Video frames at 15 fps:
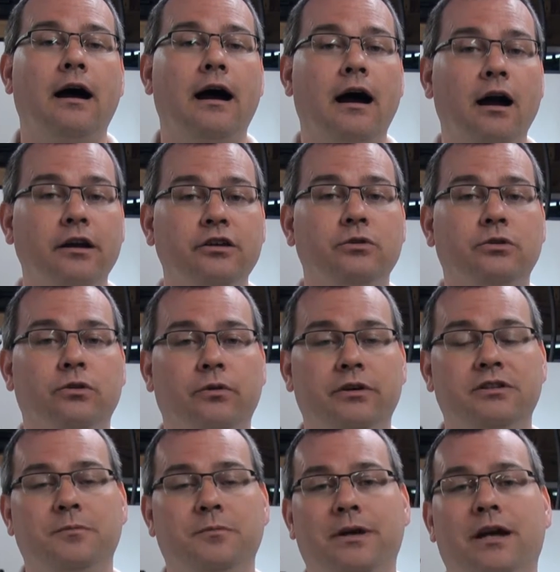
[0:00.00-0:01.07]
are you
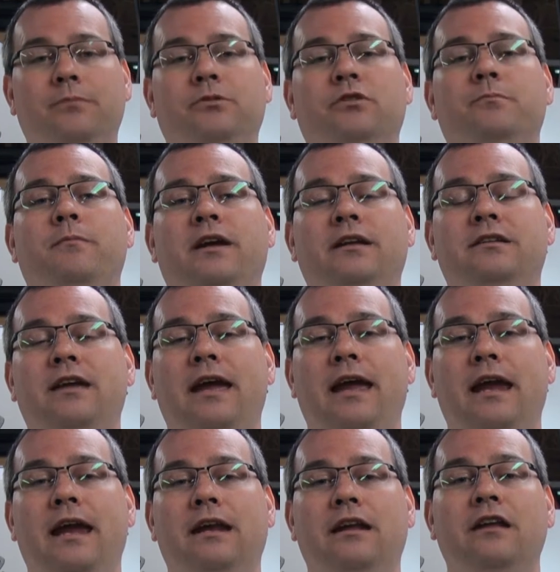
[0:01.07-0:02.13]
going to be able to
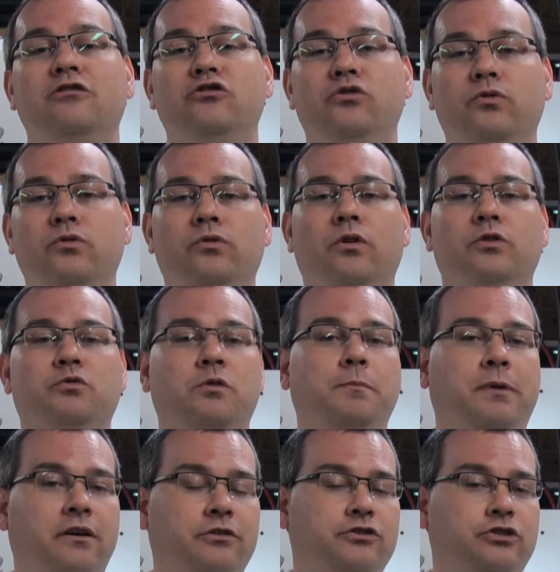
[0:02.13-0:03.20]
maintain and do those
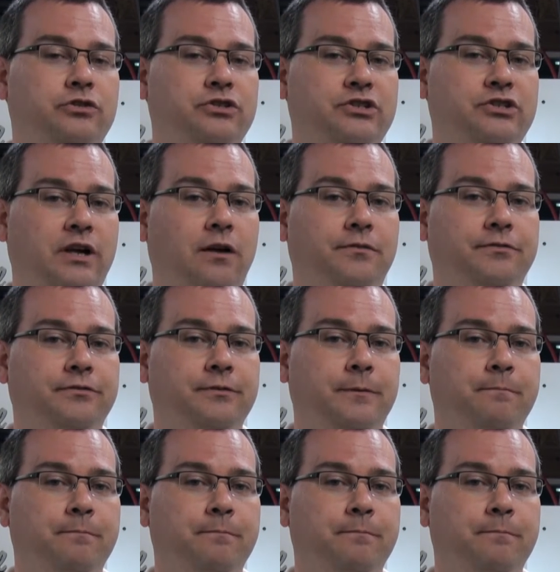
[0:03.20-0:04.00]
repairs yourself?